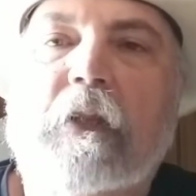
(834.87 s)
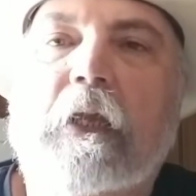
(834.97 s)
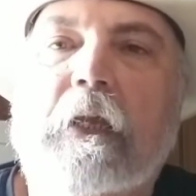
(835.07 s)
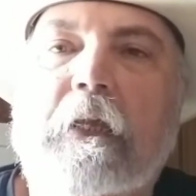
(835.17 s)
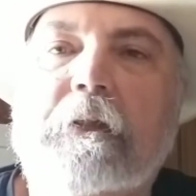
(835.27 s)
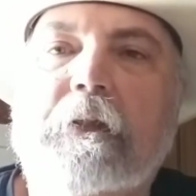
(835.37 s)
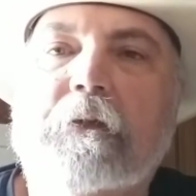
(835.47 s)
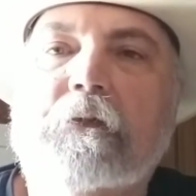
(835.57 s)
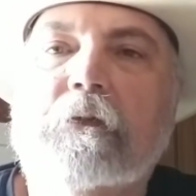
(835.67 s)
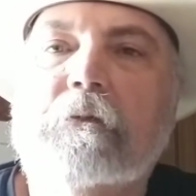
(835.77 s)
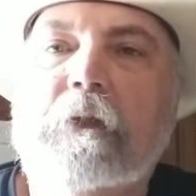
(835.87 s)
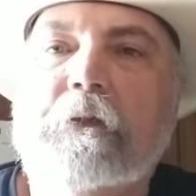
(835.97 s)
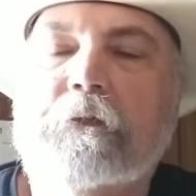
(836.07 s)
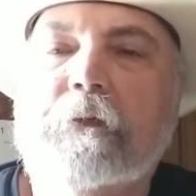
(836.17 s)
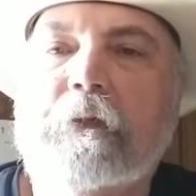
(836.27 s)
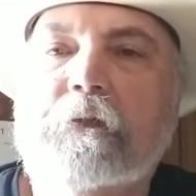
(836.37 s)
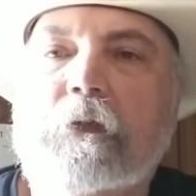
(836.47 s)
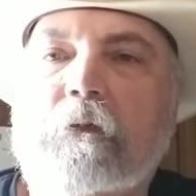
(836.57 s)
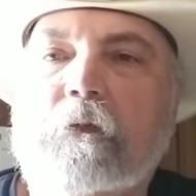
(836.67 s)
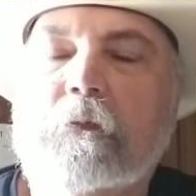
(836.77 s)
I had this these three
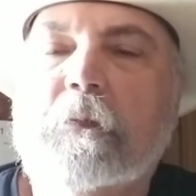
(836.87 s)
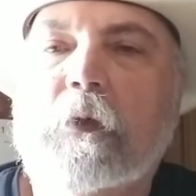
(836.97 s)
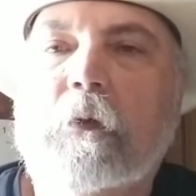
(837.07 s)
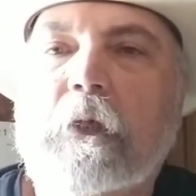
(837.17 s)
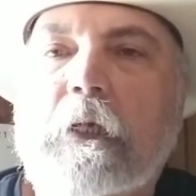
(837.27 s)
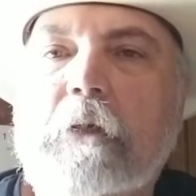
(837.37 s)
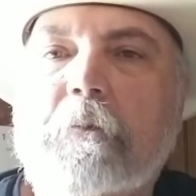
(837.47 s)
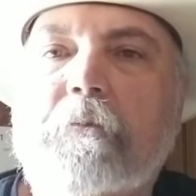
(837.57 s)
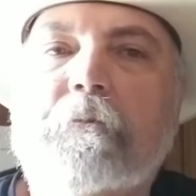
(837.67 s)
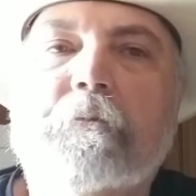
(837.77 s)
stones broke up